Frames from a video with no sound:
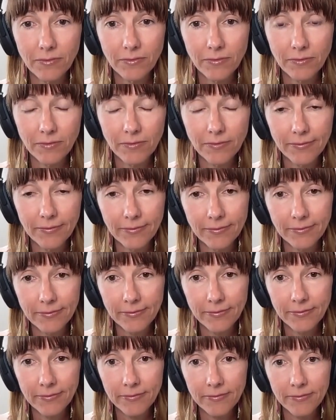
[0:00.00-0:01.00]

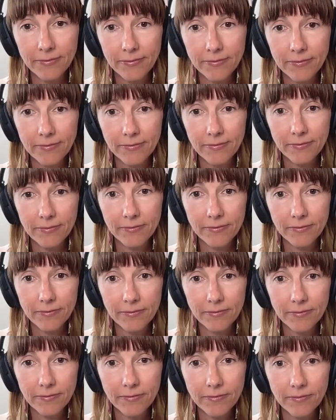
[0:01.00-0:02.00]

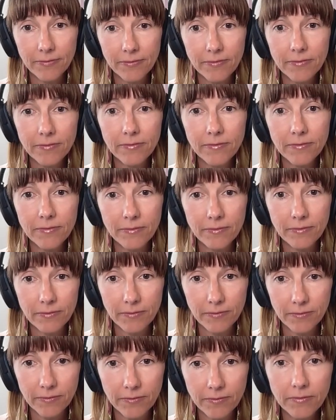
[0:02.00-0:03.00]

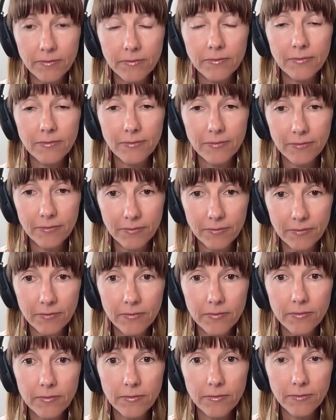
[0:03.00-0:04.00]

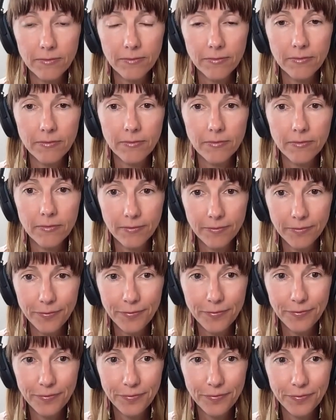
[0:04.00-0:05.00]

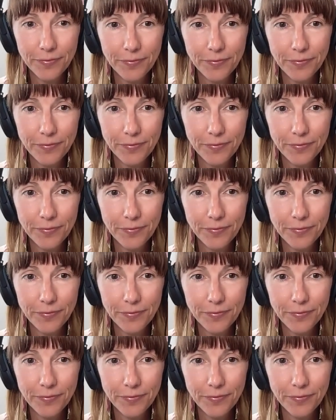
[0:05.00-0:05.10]
[no speech]